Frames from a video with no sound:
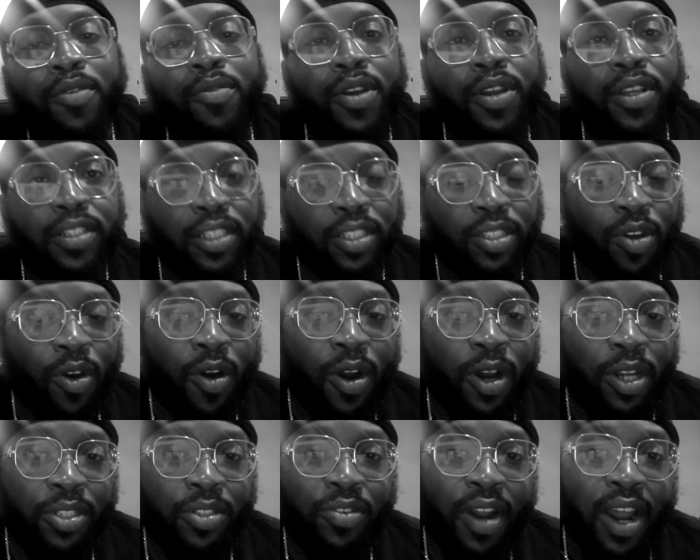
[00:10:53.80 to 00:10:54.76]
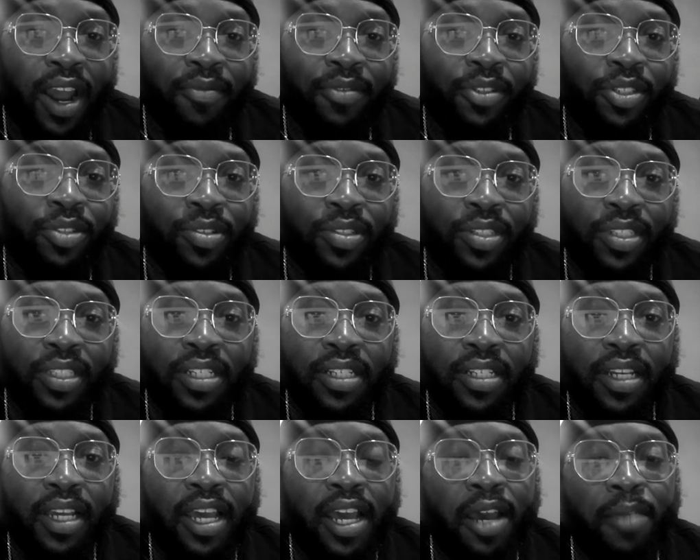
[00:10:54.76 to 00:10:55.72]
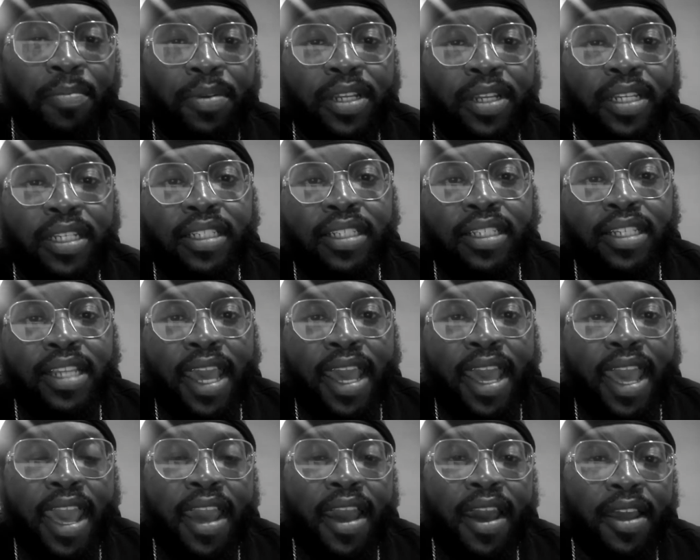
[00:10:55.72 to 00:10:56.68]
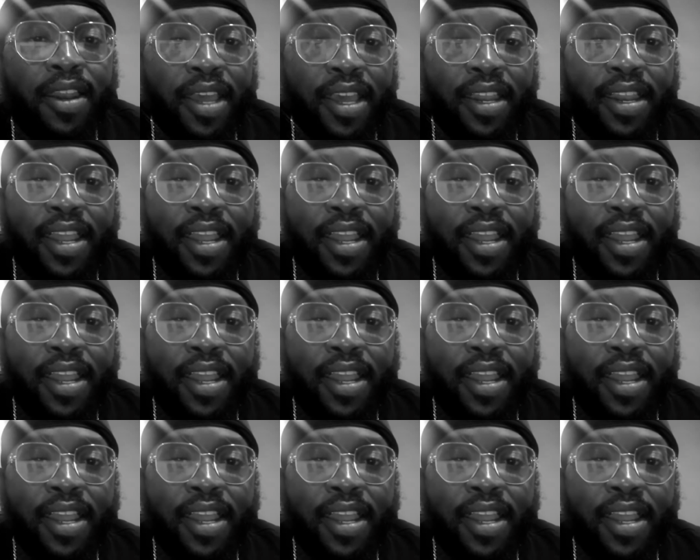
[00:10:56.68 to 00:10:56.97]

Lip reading: start driving trucks, the companies that have that,